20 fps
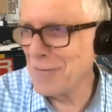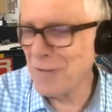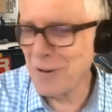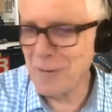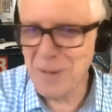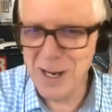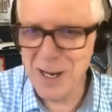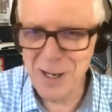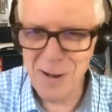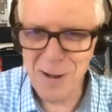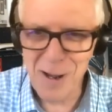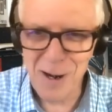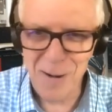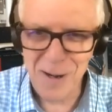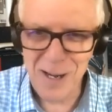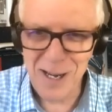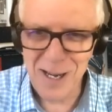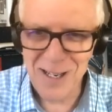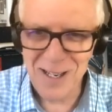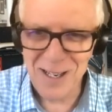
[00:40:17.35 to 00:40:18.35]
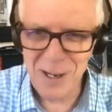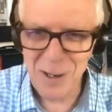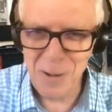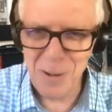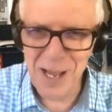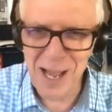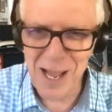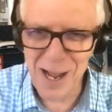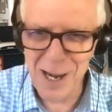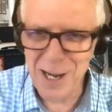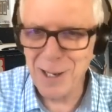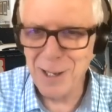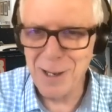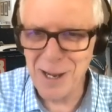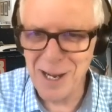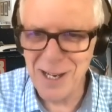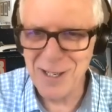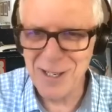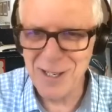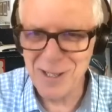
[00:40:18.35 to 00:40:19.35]
for my daughter Eden, who
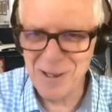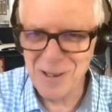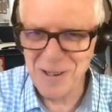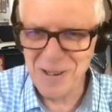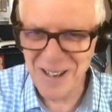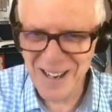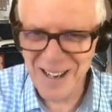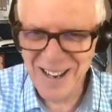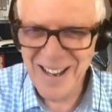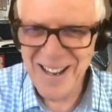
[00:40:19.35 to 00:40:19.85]
idolizes her.